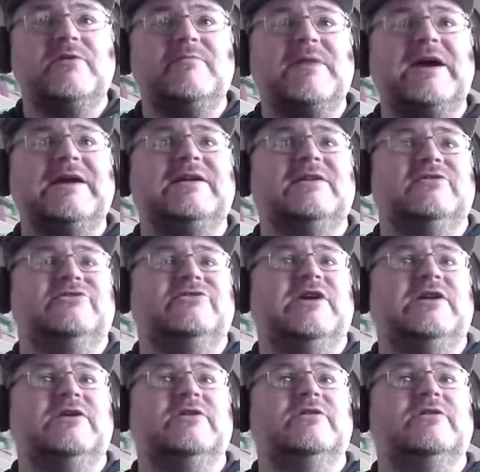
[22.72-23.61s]
Michael
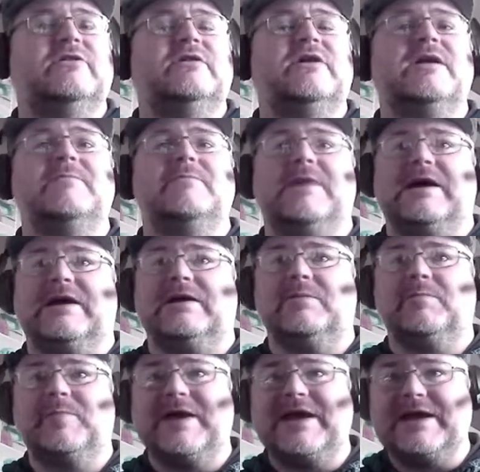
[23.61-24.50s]
Shannon and
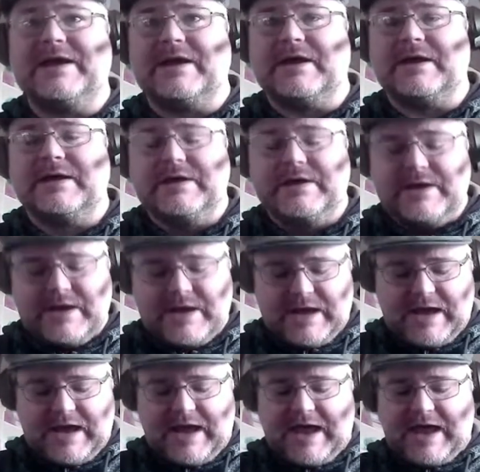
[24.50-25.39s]
Michael Pena.
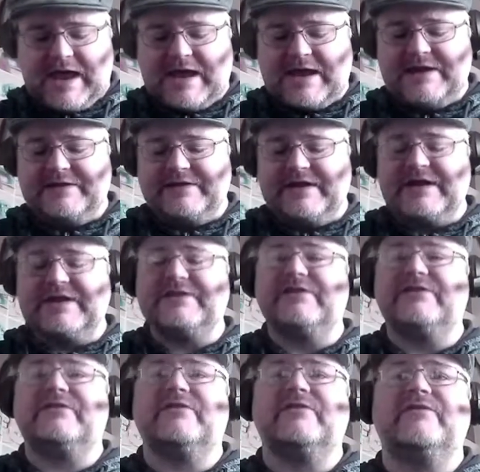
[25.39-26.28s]
And
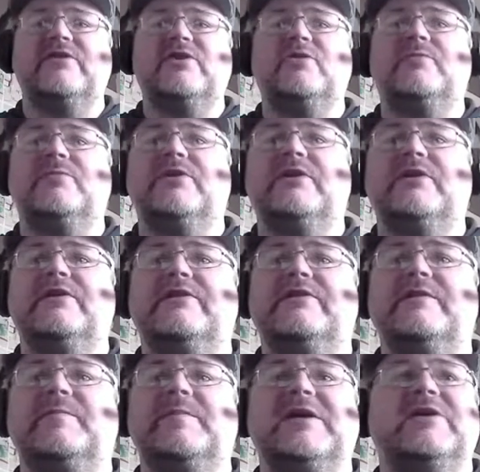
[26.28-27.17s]
it is a film
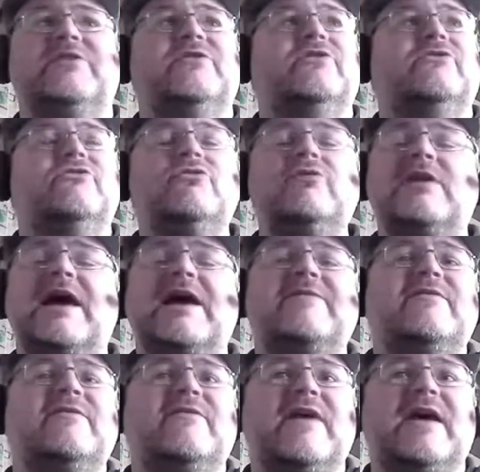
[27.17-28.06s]
that depicts the true
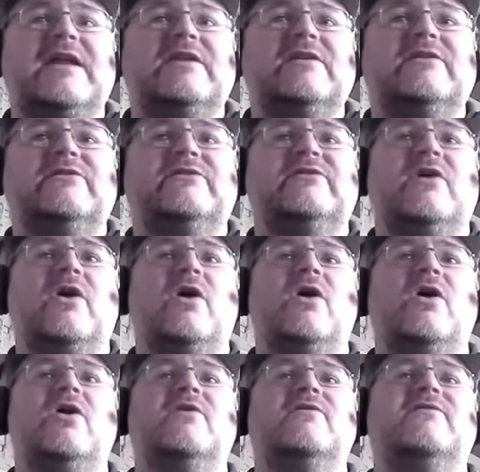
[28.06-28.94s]
life events
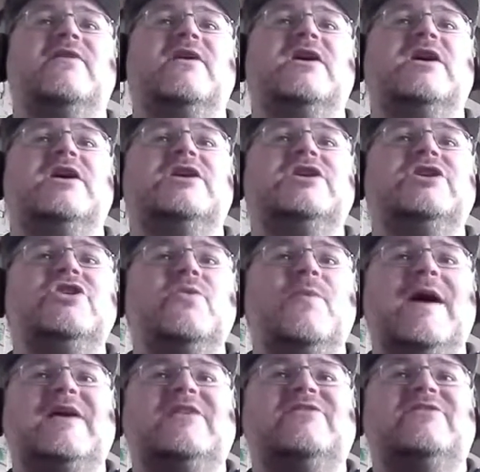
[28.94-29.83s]
of a
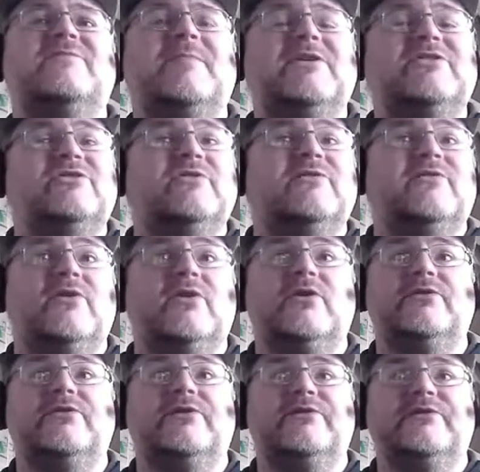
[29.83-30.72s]
US Special
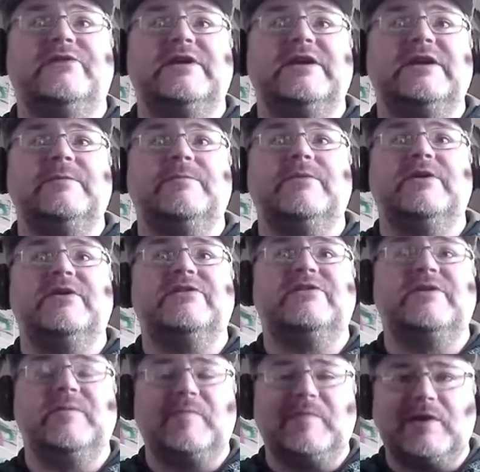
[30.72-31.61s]
Forces team that
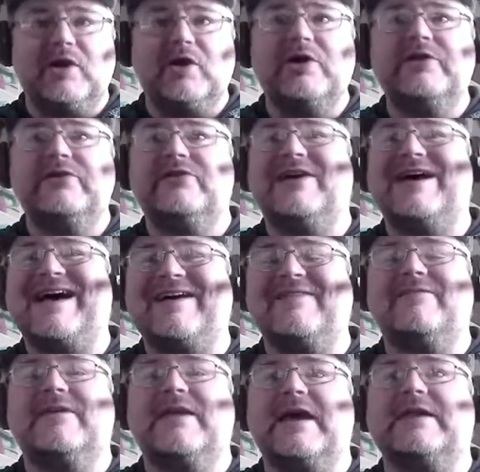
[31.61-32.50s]
is deployed to
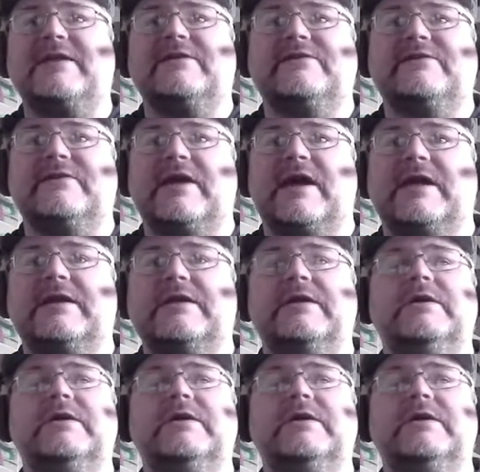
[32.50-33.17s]
Afghanistan